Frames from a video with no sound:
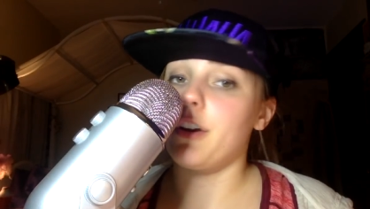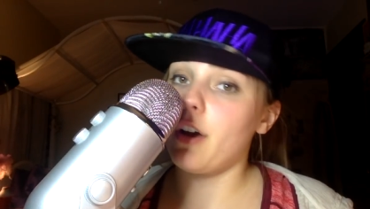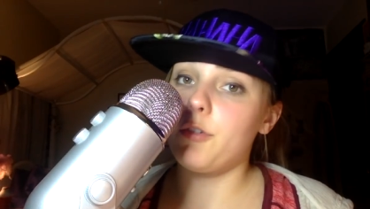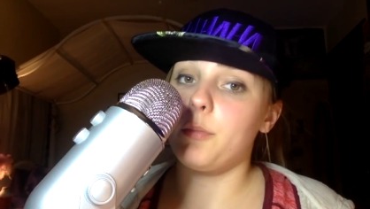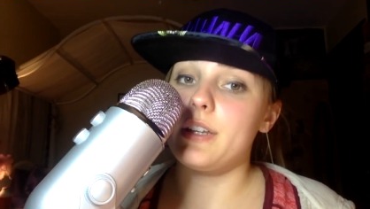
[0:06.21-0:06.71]
their
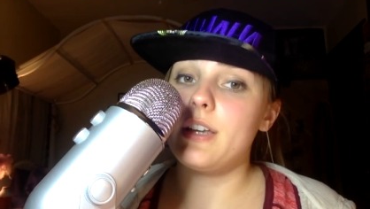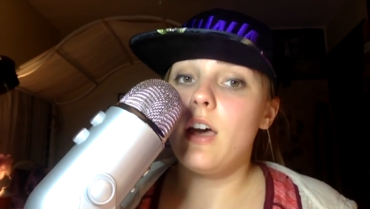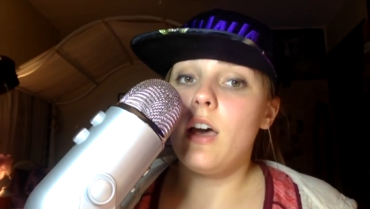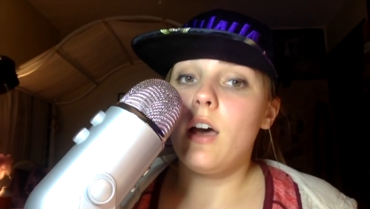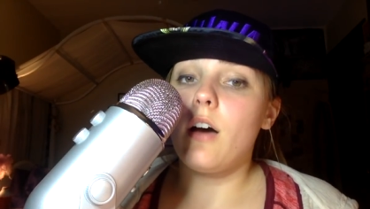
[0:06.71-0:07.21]
government
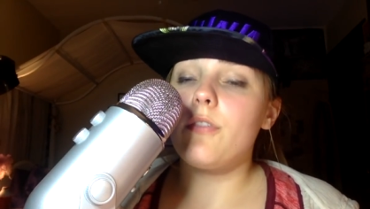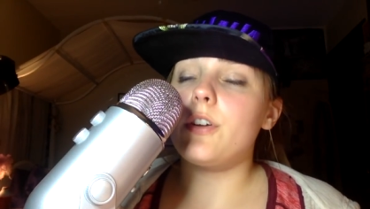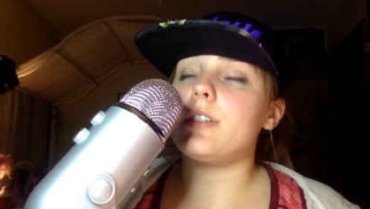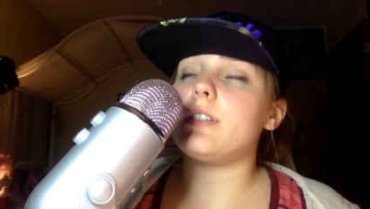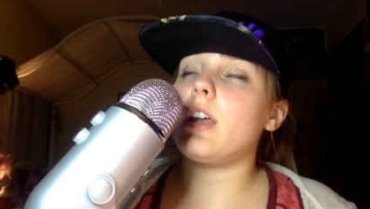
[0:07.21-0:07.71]
of
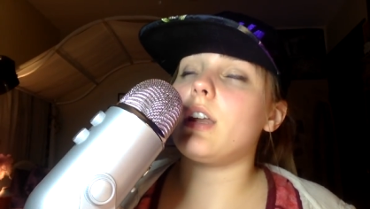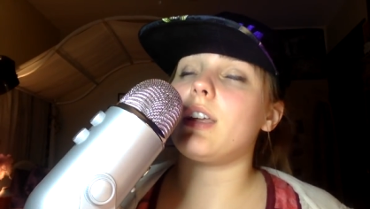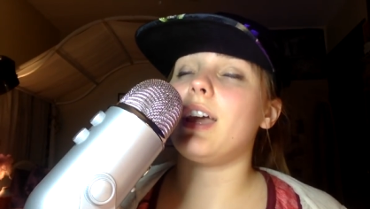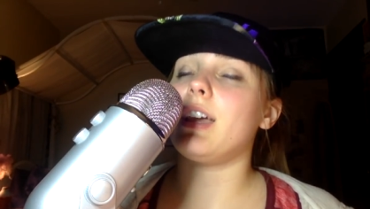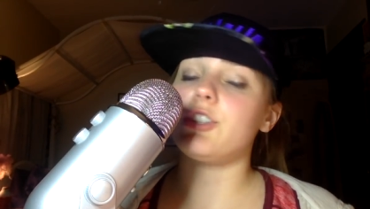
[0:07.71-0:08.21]
their
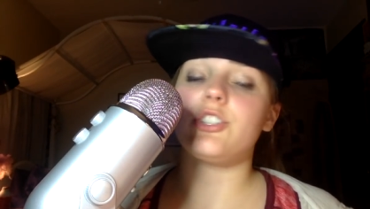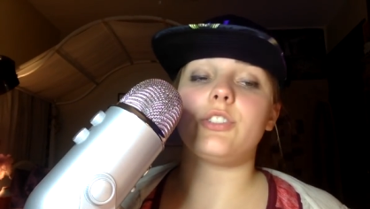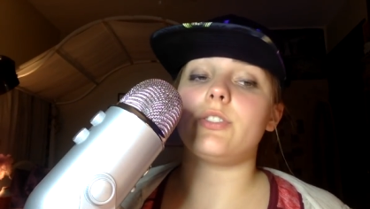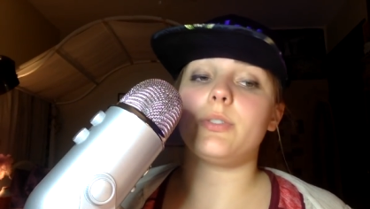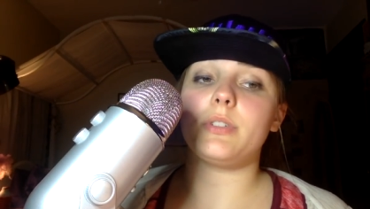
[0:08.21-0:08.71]

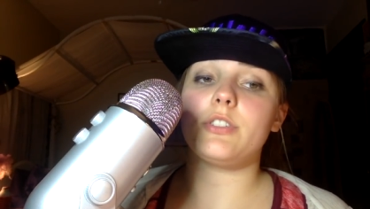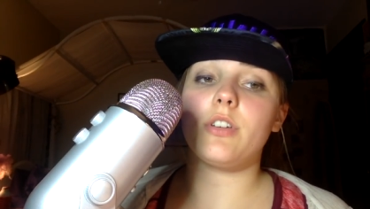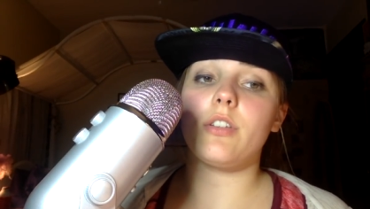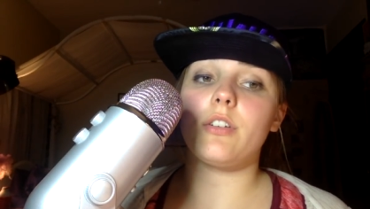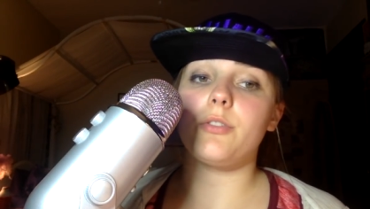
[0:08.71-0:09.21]
dedication to each
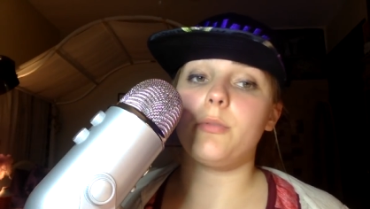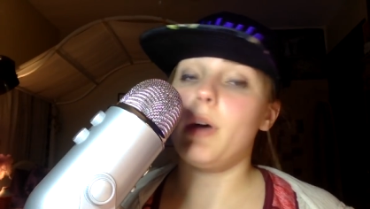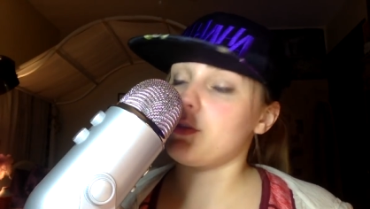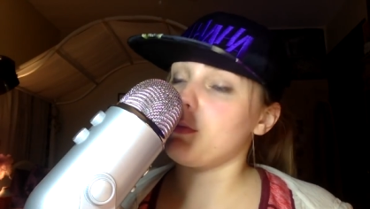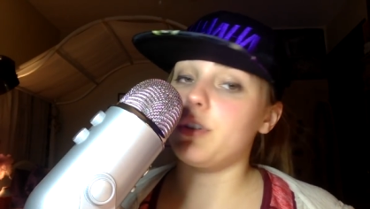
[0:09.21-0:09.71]
other through
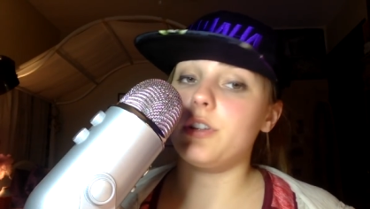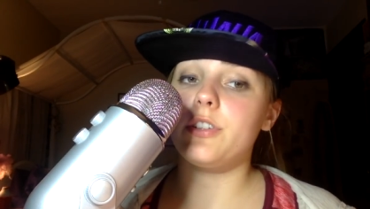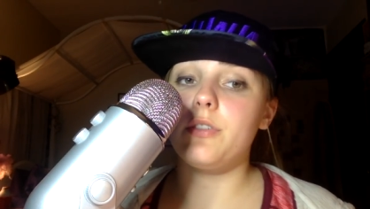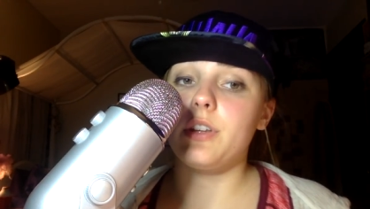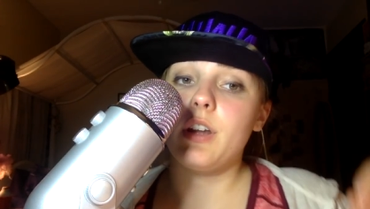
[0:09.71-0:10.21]
matrimonial
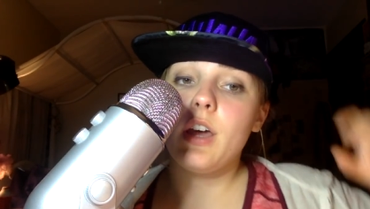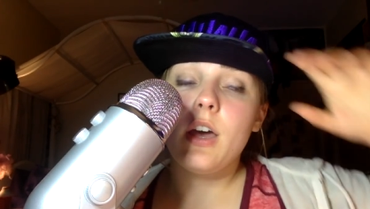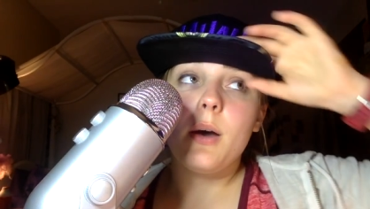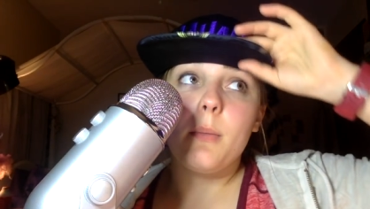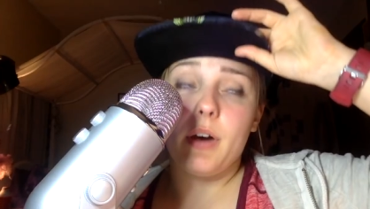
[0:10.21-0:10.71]
union,
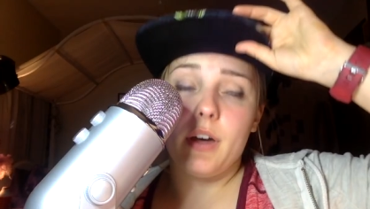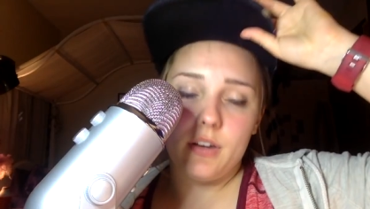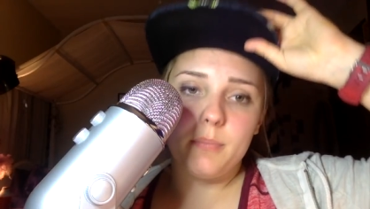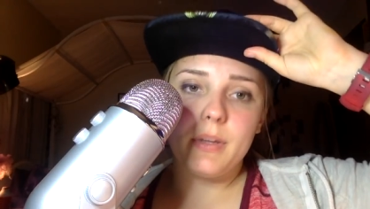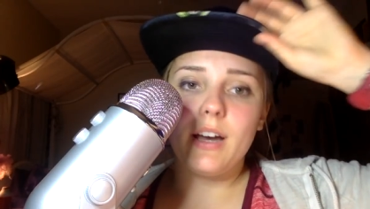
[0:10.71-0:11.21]
but
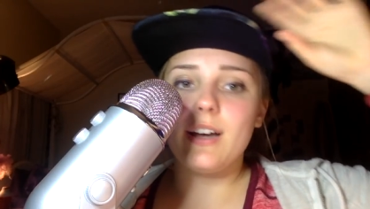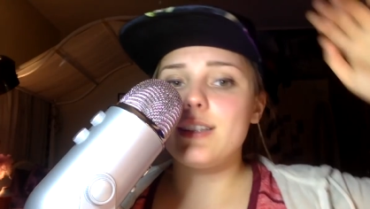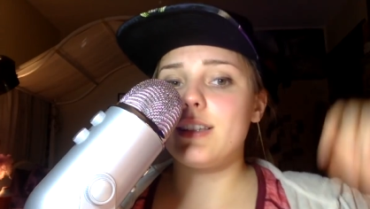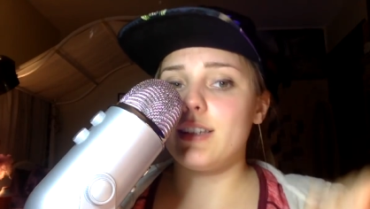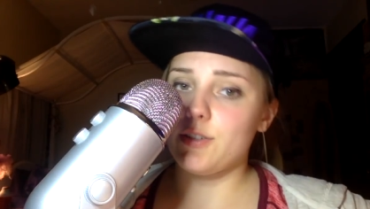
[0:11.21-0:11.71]

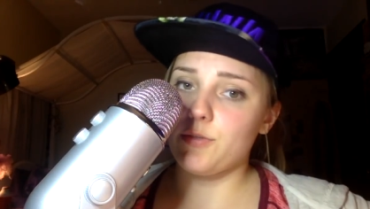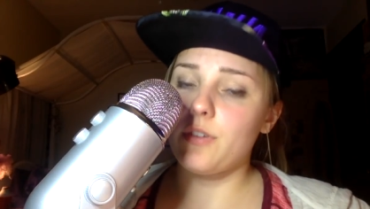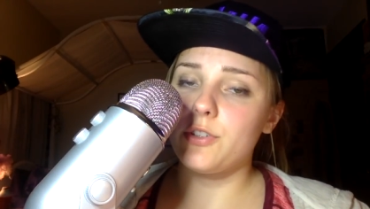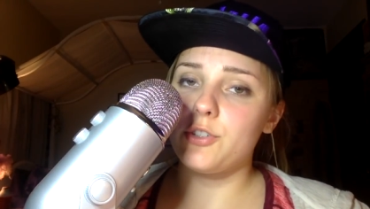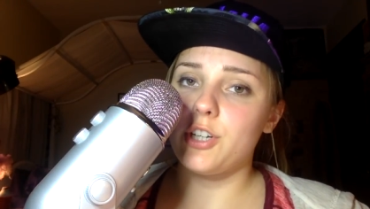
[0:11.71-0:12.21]
because it's a
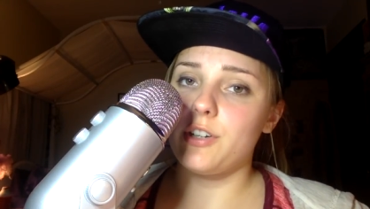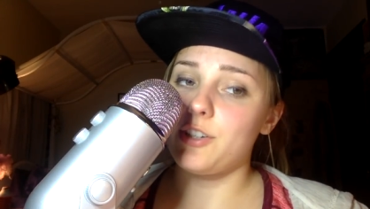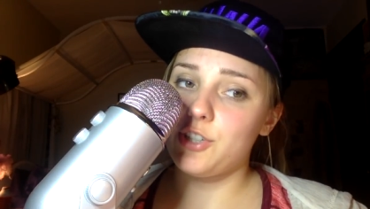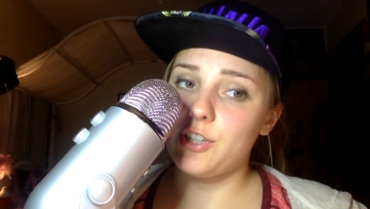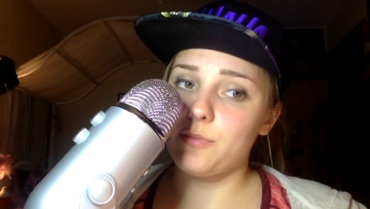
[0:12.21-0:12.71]
revolutionary
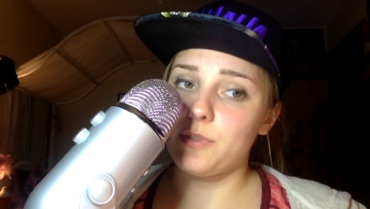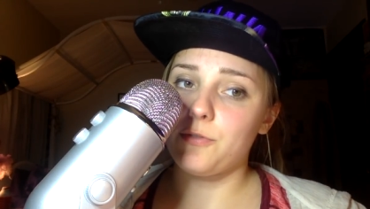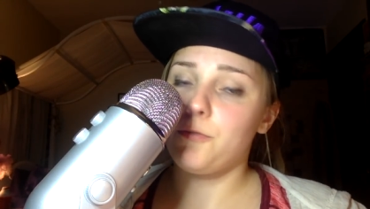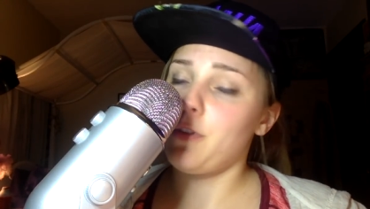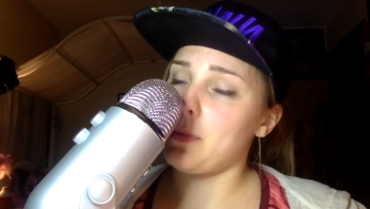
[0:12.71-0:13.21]
achievement
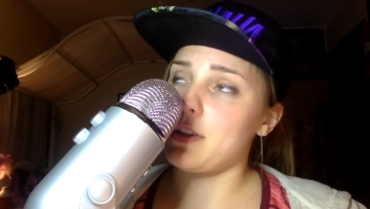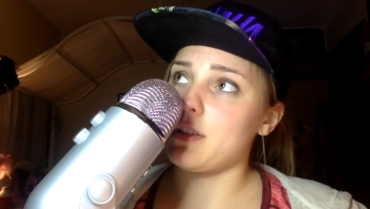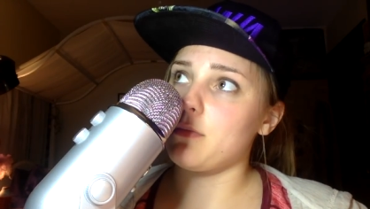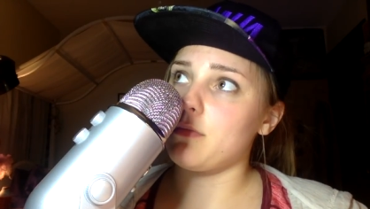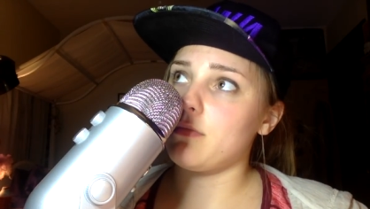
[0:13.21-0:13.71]
for
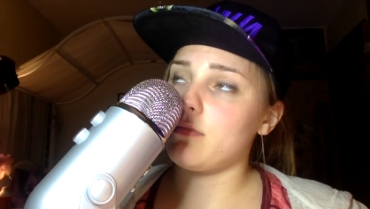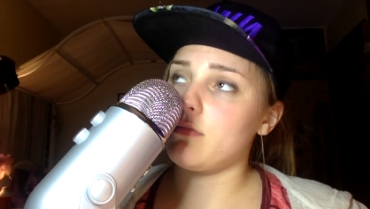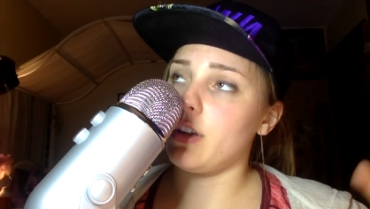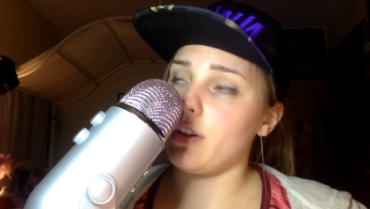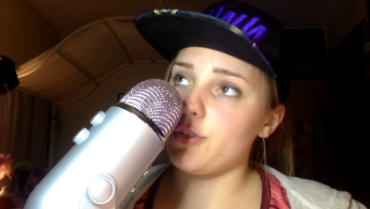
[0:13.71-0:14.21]
feminism
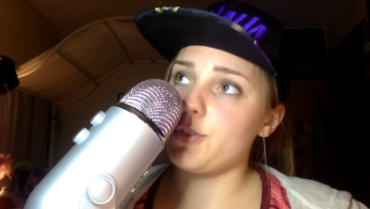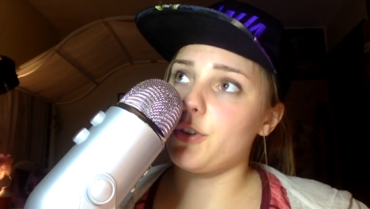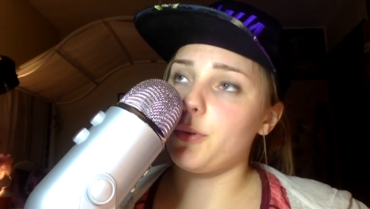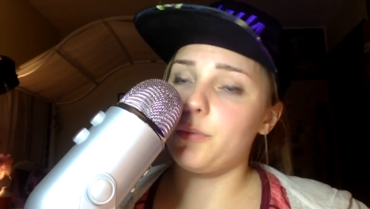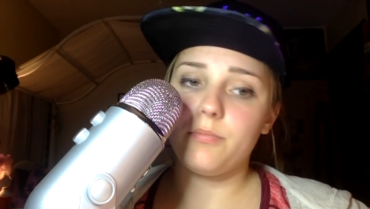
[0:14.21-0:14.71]
and
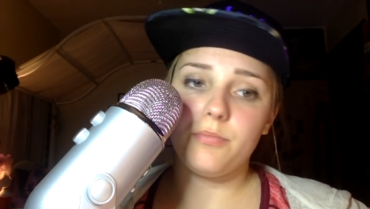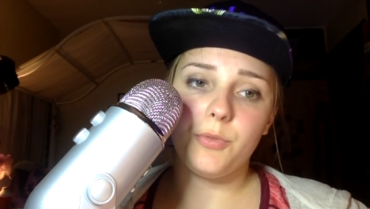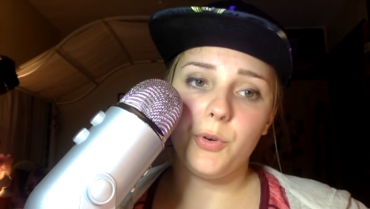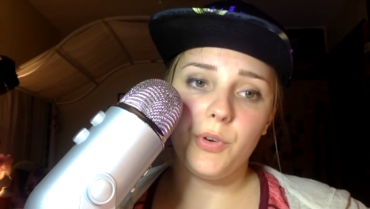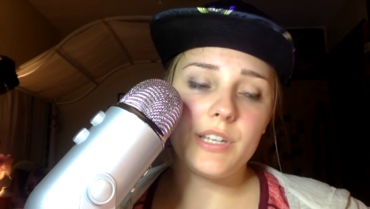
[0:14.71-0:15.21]
also
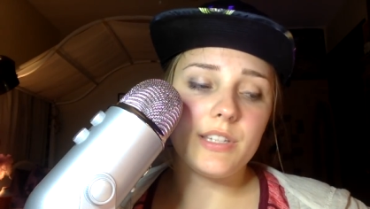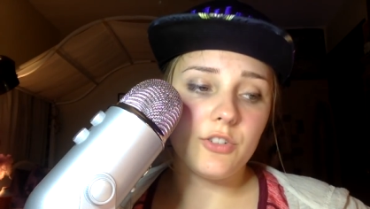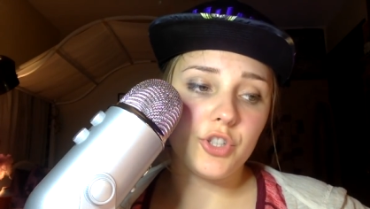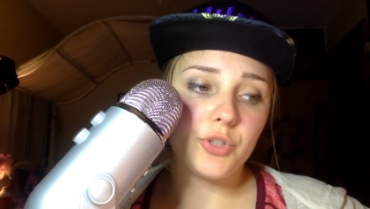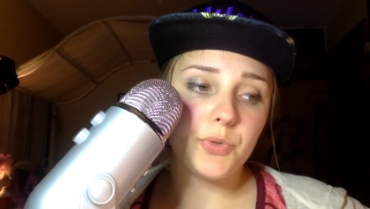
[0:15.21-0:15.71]
race
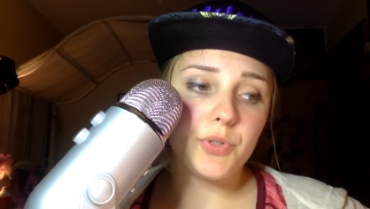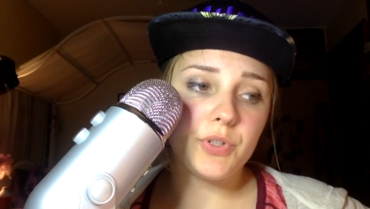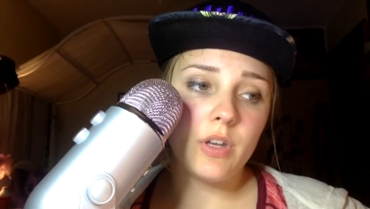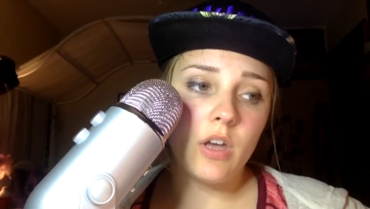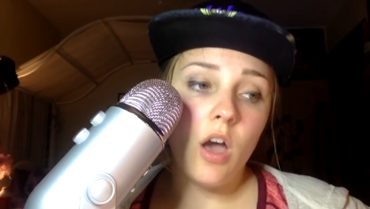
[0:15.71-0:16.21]
issues.